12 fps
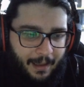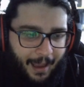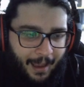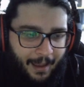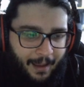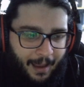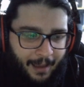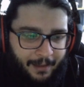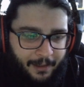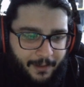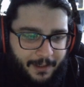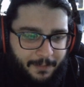
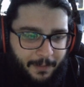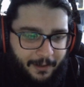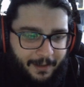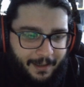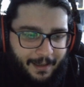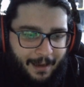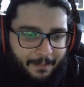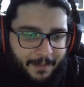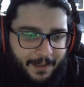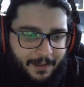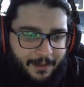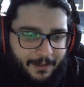Aliris Perdita,
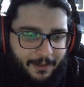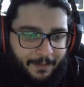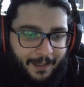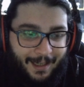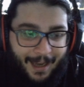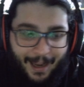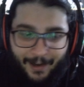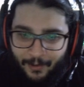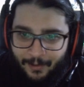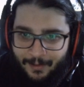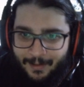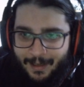Mistress of the
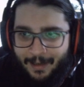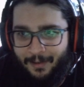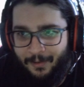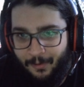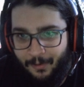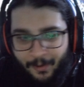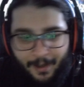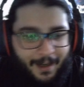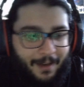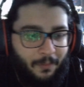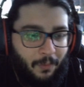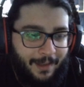Kennels, and you already
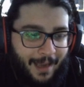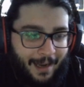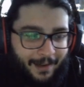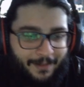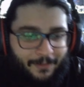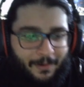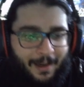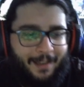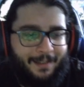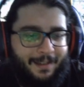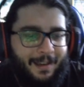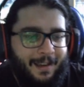get what that is,
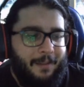right?